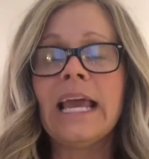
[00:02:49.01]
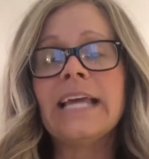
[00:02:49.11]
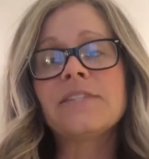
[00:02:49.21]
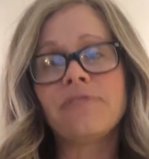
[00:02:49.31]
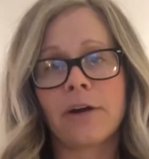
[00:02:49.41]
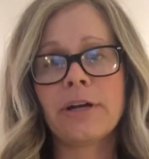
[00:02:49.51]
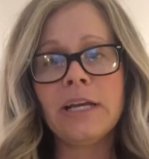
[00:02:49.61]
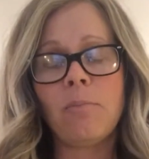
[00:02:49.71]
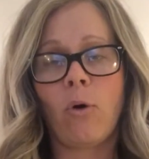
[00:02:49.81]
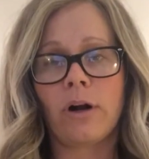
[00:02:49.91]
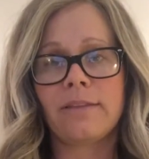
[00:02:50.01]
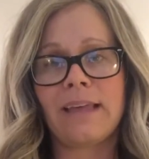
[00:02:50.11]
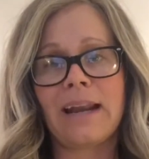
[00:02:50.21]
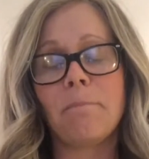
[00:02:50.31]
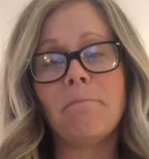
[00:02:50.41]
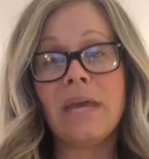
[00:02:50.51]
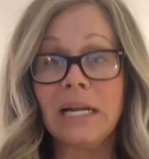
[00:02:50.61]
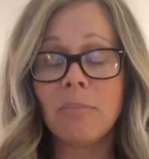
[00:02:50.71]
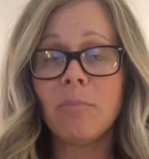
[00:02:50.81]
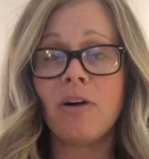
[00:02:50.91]
It's very important that a
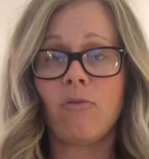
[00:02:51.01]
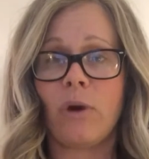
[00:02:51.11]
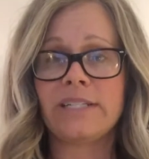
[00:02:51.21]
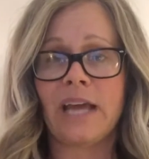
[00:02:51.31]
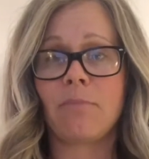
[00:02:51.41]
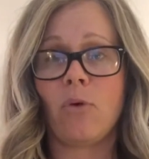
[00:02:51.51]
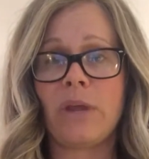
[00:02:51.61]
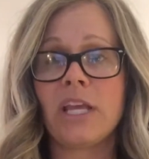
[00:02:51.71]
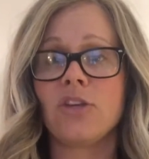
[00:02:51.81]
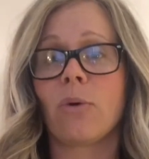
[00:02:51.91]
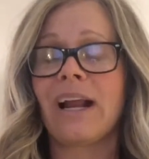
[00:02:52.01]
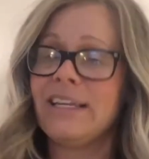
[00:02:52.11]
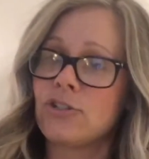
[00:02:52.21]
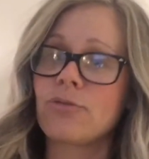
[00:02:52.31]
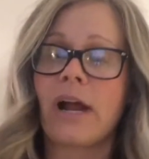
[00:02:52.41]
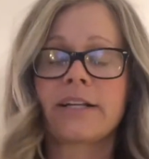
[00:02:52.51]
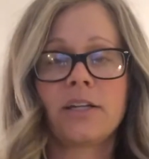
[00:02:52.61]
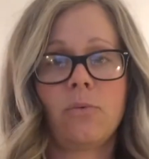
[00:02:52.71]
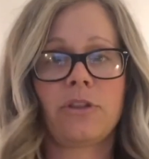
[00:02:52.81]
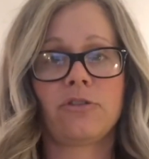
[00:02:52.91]
minimum of one time a week you are
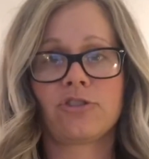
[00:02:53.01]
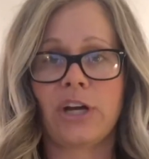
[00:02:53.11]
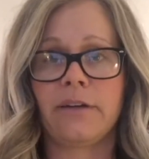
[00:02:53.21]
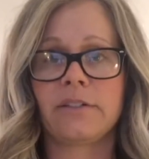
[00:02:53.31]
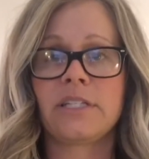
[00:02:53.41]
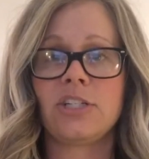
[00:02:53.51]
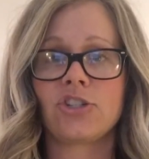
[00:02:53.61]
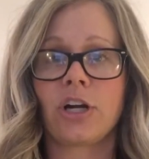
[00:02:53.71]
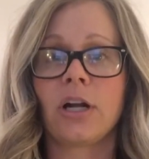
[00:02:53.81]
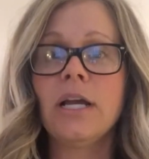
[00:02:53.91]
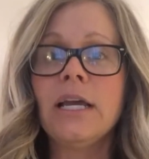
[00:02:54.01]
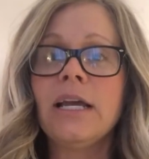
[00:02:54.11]
interacting with your child's teacher.